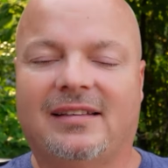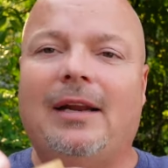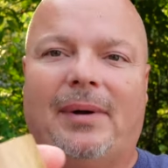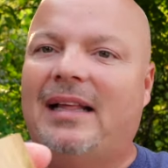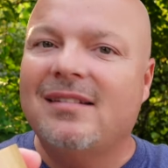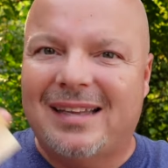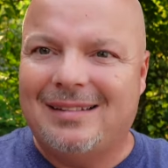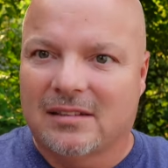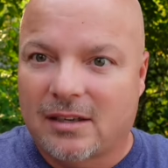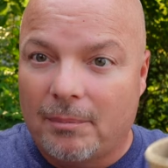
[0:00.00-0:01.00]
Anyway, let's
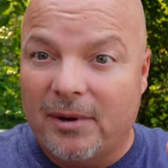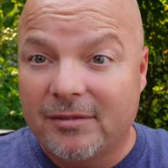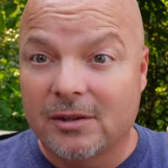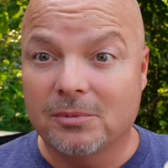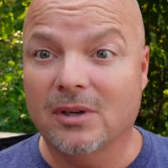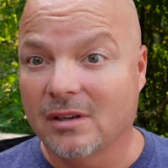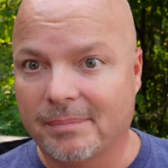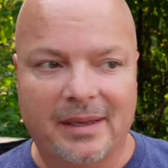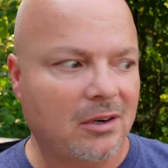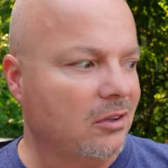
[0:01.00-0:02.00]
take the top off because we're going to
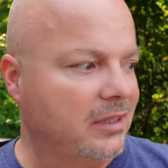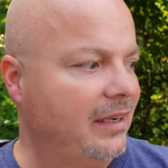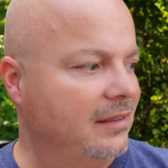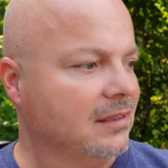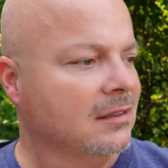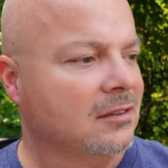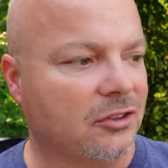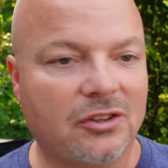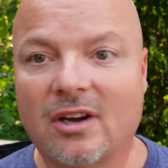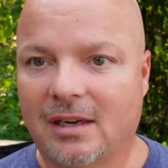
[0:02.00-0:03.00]
spend all day
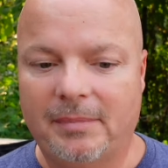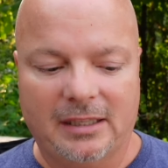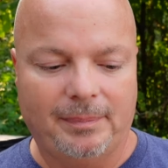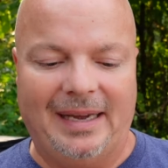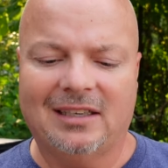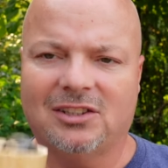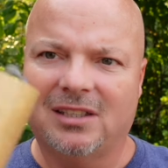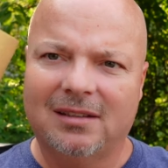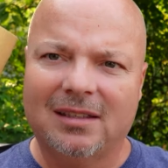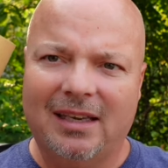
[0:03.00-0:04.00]
just talking about the packaging.
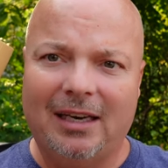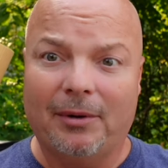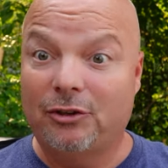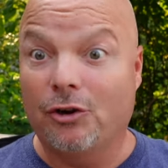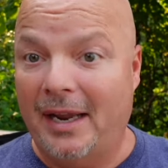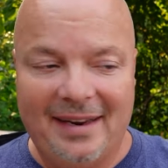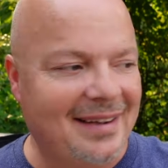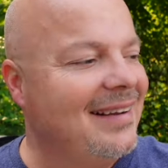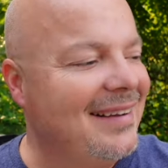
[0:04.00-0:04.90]
Anyway, it's great.